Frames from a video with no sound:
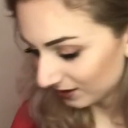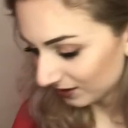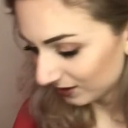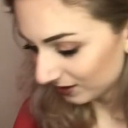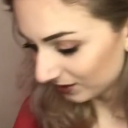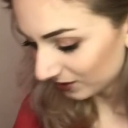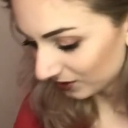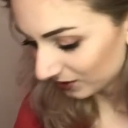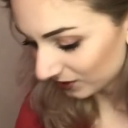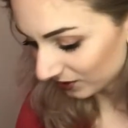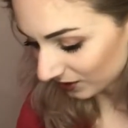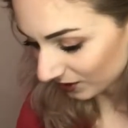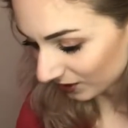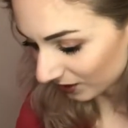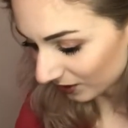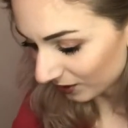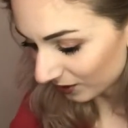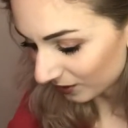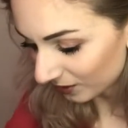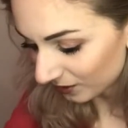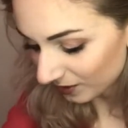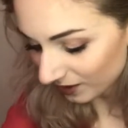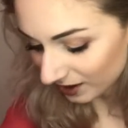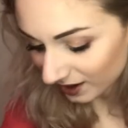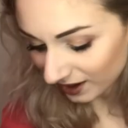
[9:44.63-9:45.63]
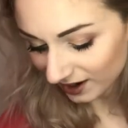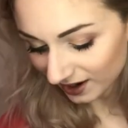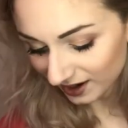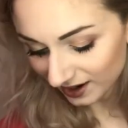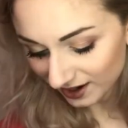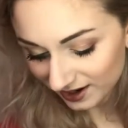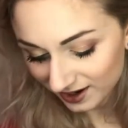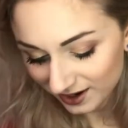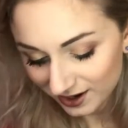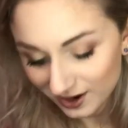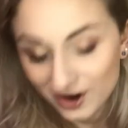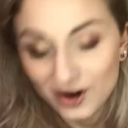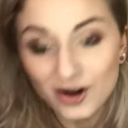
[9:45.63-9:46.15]
So
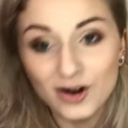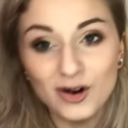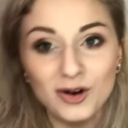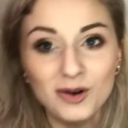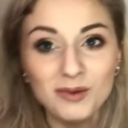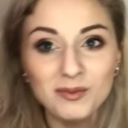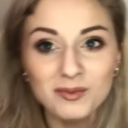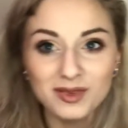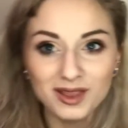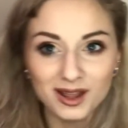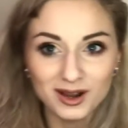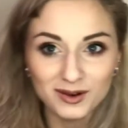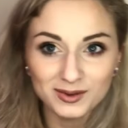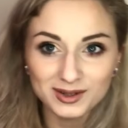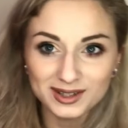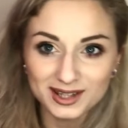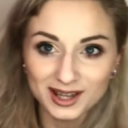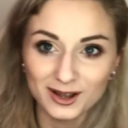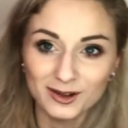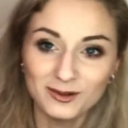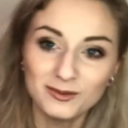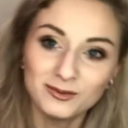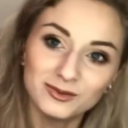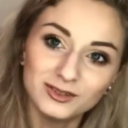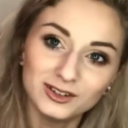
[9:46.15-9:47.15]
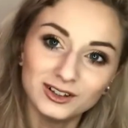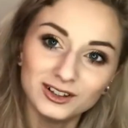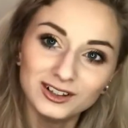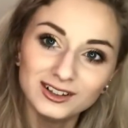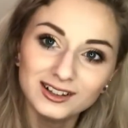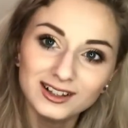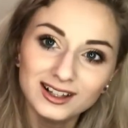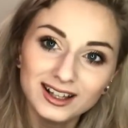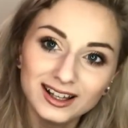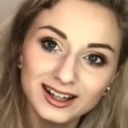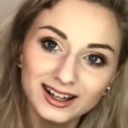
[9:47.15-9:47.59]
I hope that was helpful.